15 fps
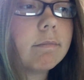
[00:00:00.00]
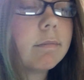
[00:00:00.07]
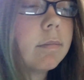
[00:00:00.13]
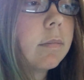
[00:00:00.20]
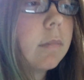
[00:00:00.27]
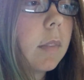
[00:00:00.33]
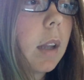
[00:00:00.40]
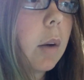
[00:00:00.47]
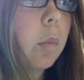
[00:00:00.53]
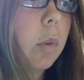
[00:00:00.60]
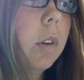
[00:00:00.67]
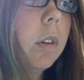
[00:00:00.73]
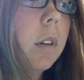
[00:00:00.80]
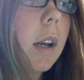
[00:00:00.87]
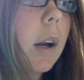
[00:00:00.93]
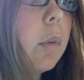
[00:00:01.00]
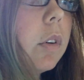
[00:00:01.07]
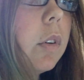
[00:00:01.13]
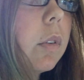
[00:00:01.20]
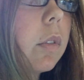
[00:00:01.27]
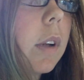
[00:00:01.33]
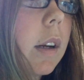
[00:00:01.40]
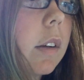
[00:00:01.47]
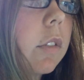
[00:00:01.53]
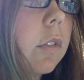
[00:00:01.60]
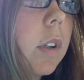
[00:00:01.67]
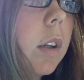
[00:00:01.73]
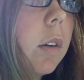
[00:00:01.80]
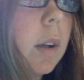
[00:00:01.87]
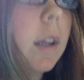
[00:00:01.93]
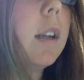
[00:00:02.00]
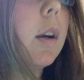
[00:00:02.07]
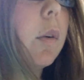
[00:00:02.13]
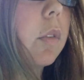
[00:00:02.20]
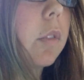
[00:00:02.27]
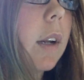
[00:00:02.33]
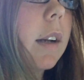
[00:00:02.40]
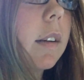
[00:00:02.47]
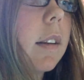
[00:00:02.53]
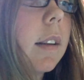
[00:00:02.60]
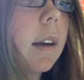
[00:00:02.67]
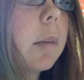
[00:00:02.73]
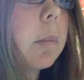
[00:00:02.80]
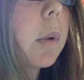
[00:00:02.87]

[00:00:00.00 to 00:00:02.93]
I would do a reaction video, and I would react to that, but